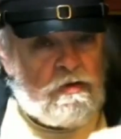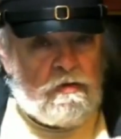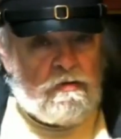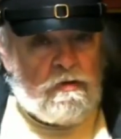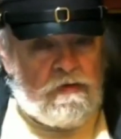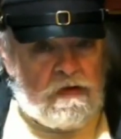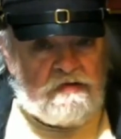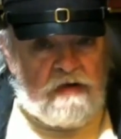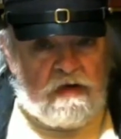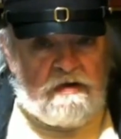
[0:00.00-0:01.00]
you could do
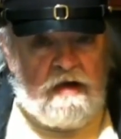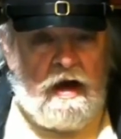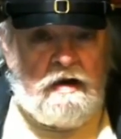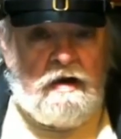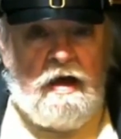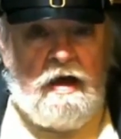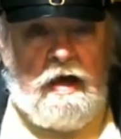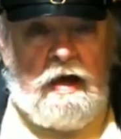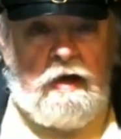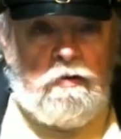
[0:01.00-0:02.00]
things like that.
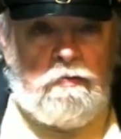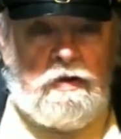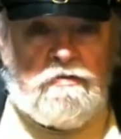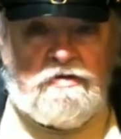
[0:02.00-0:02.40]
It would be